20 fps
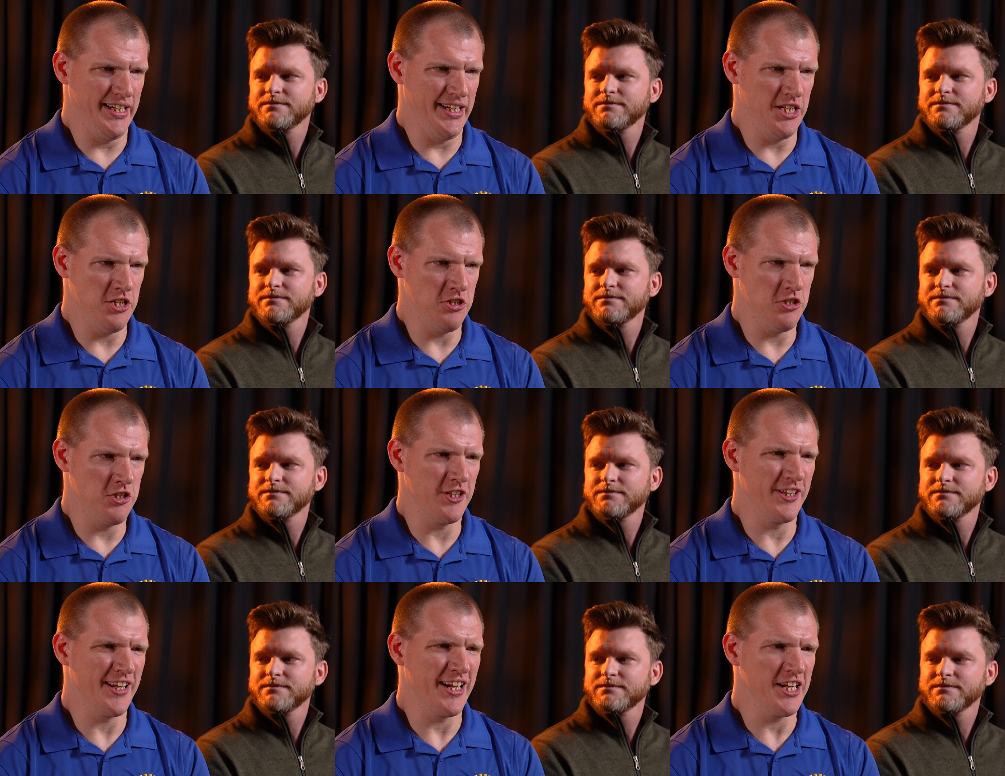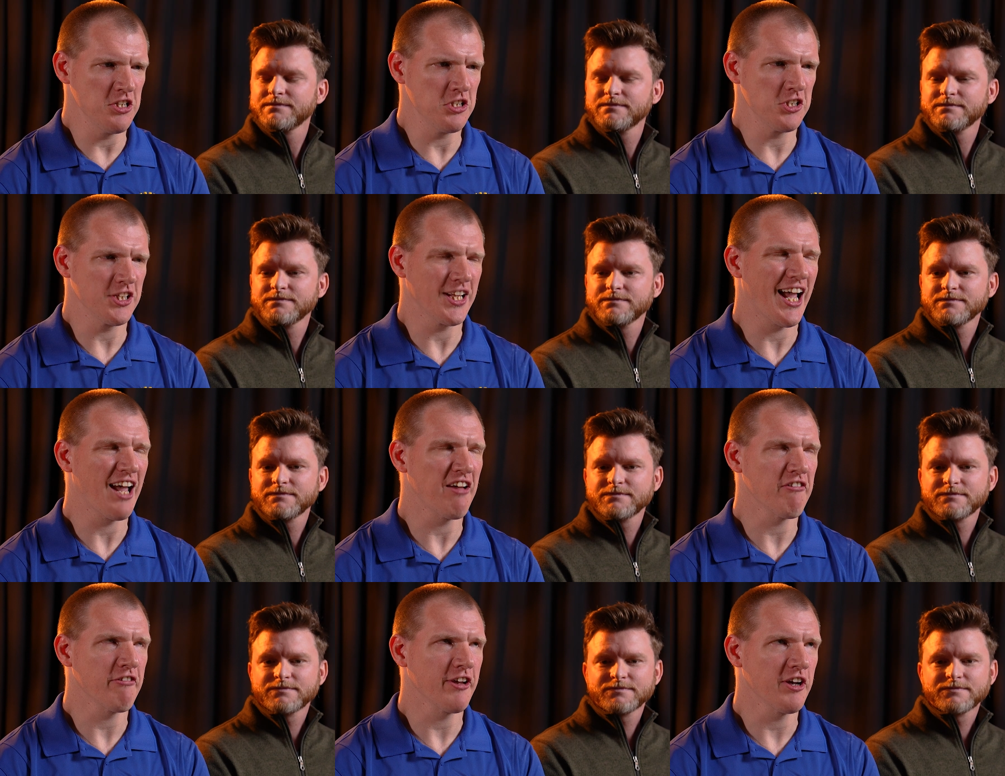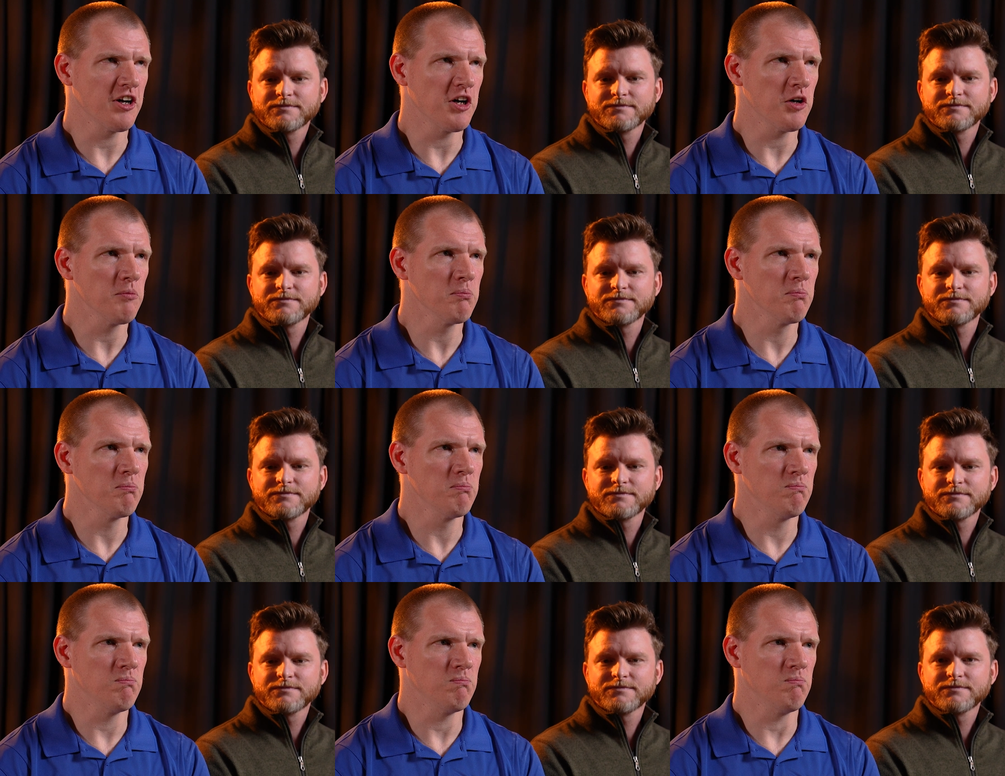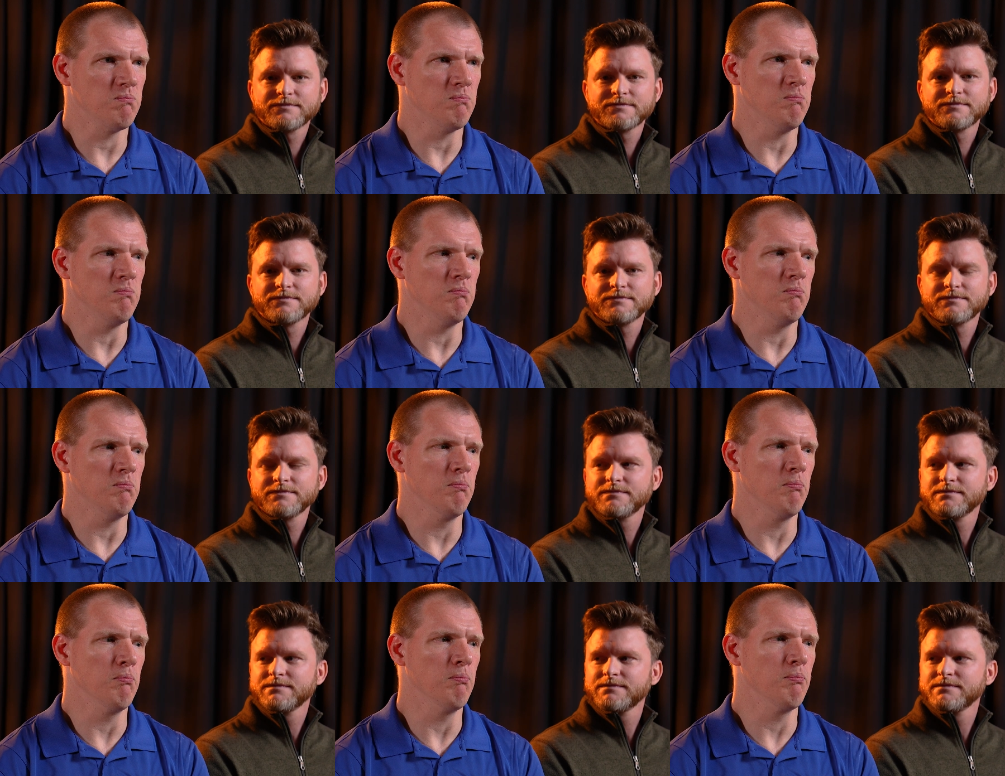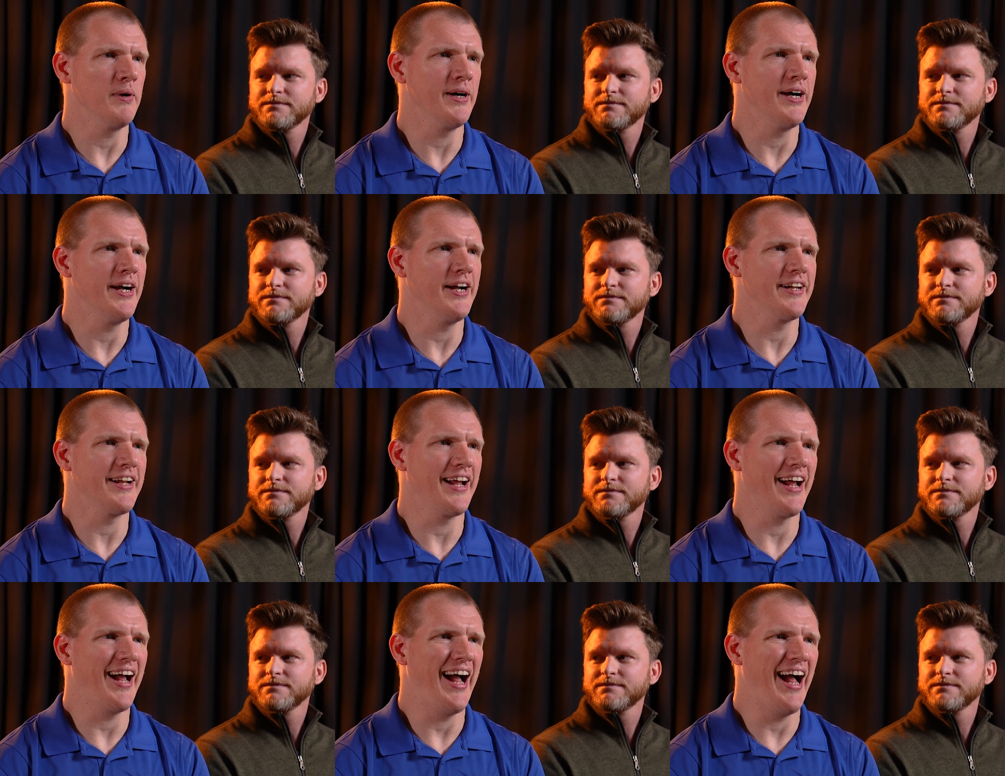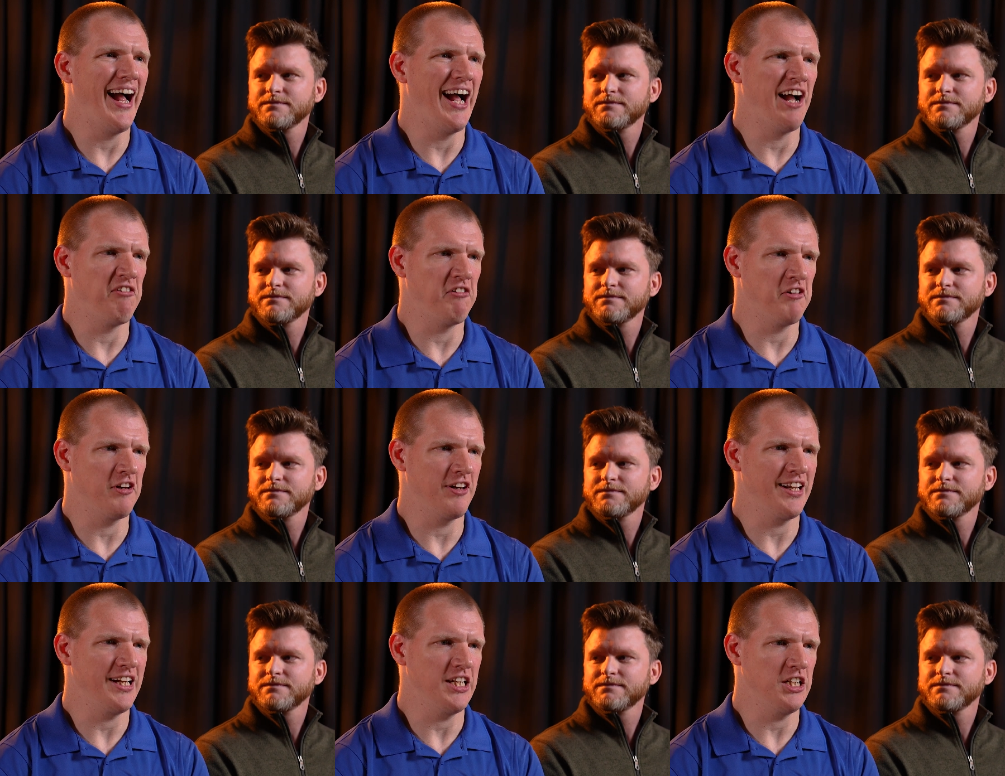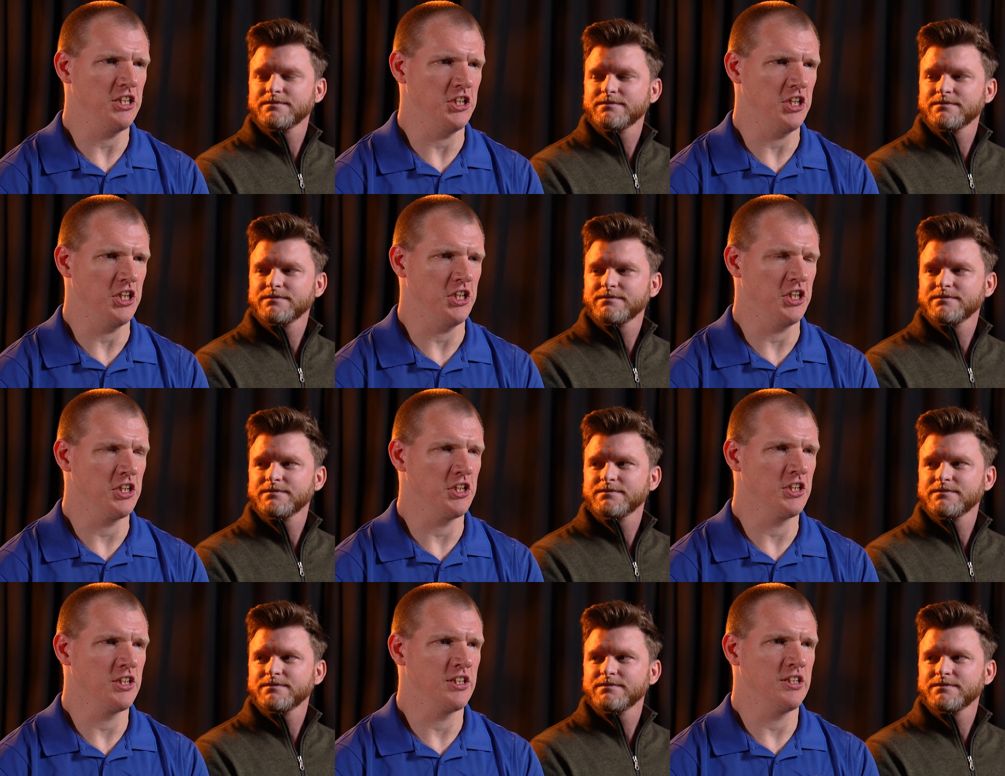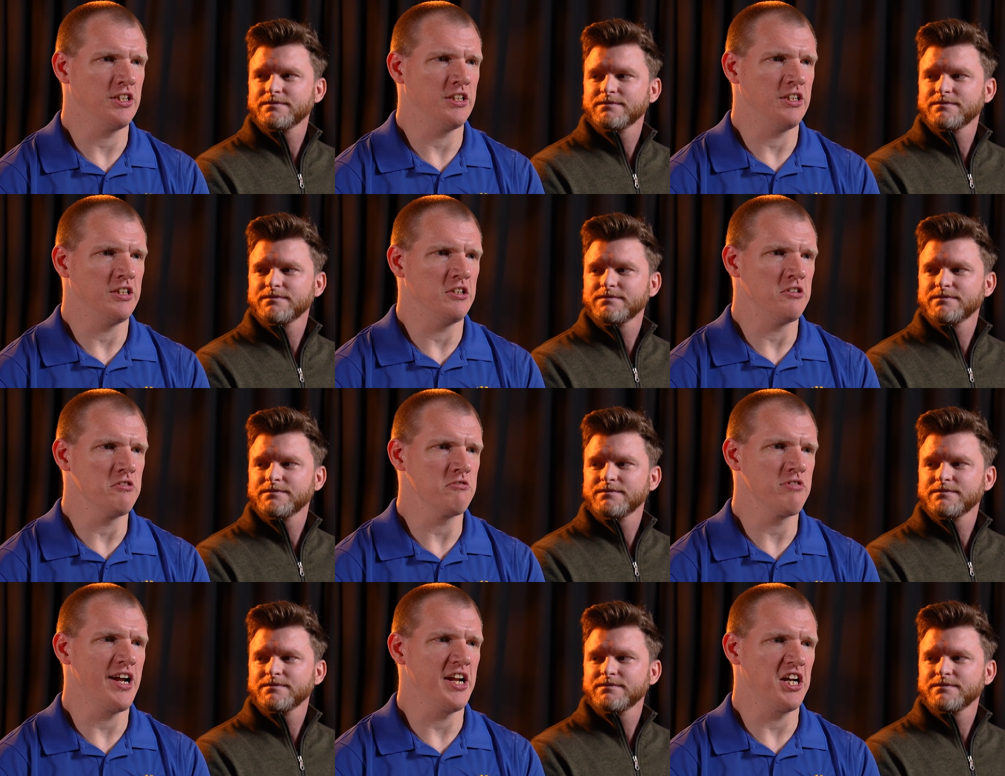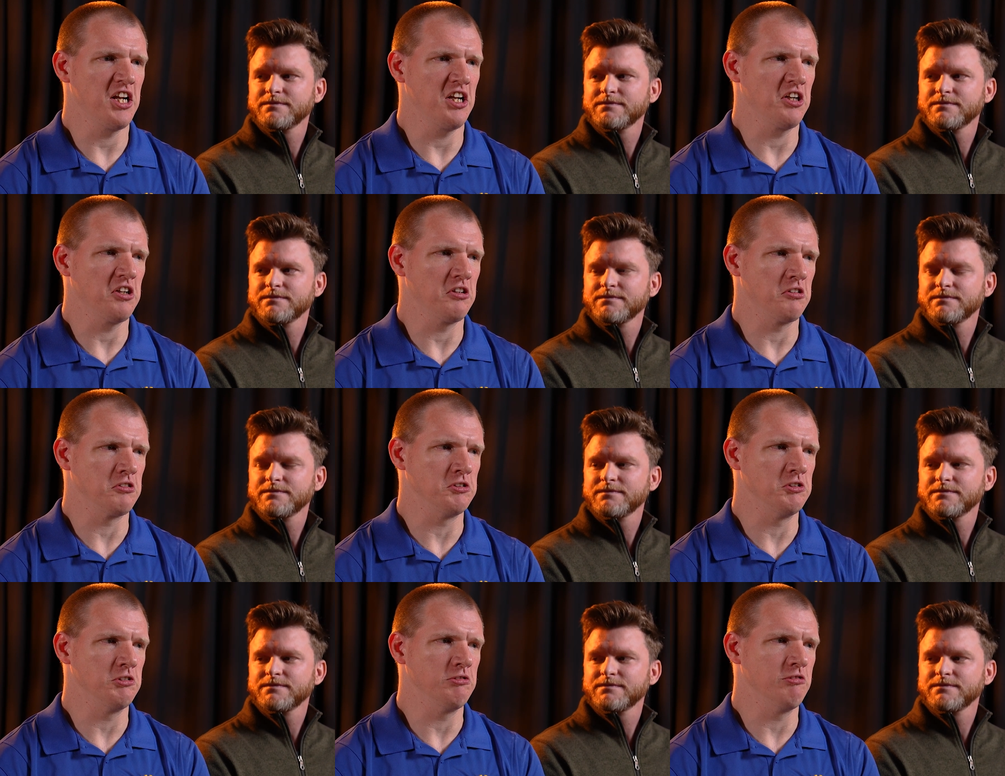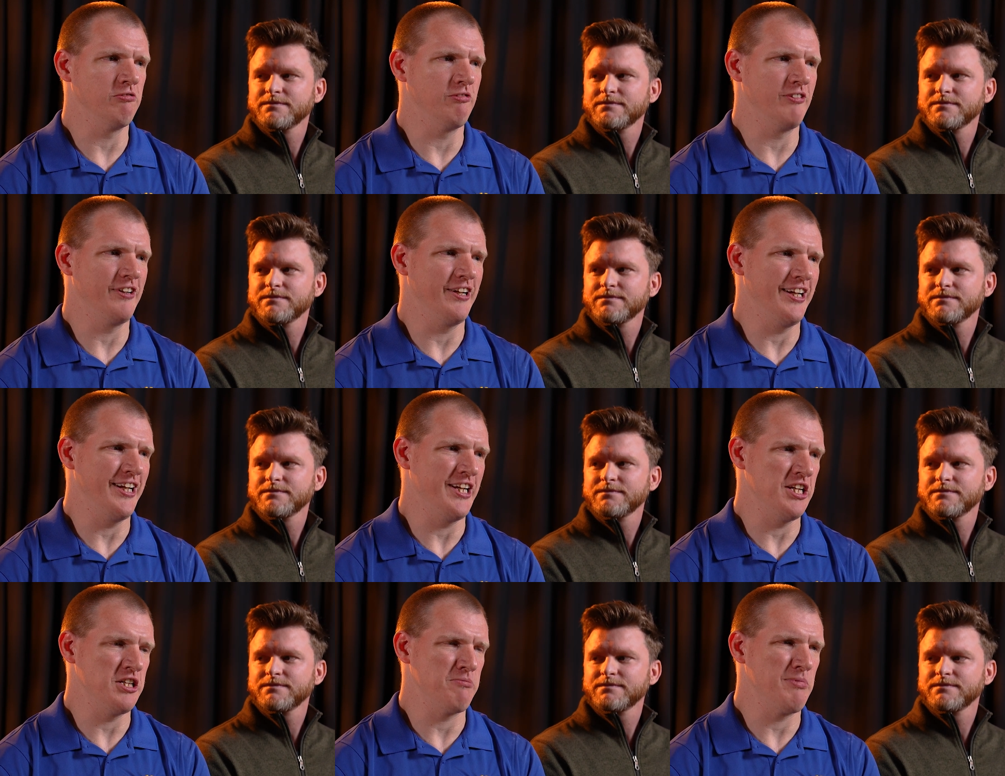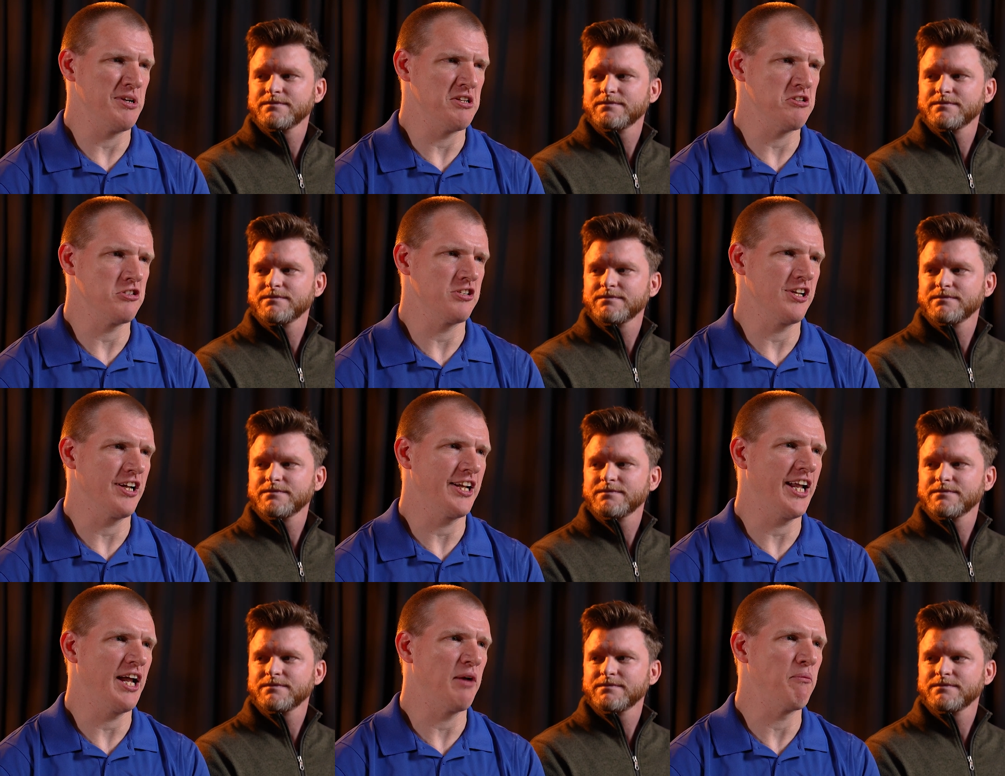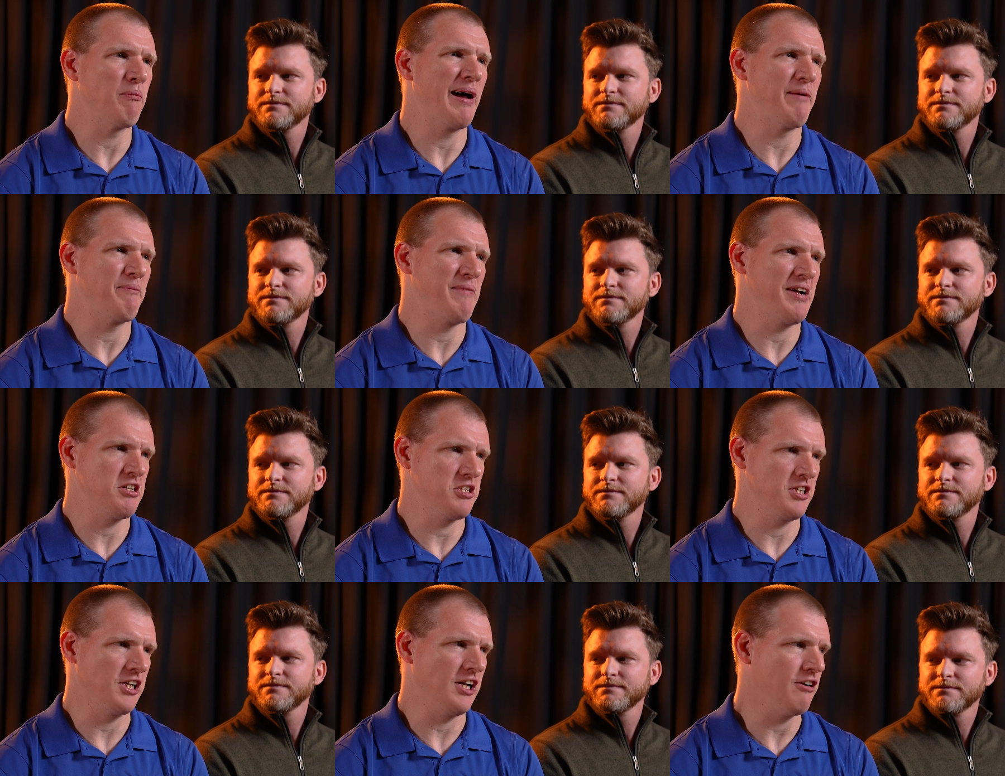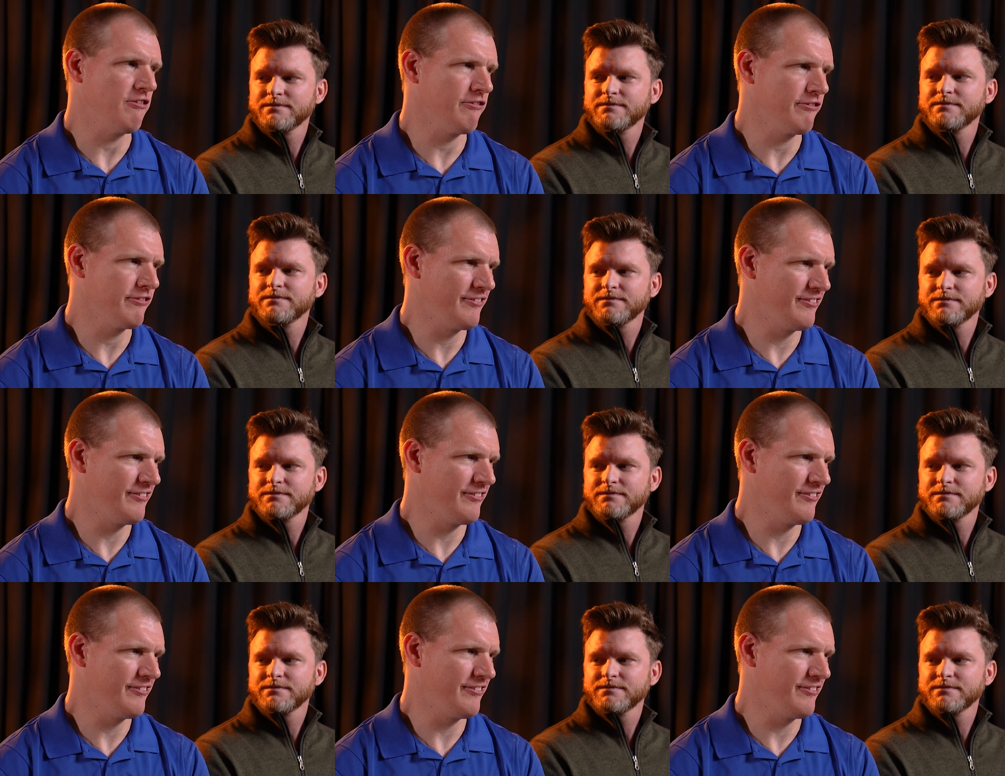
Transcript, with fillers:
Speaker 1: it's nice to have help, but I would like to try to do as much as I can by myself.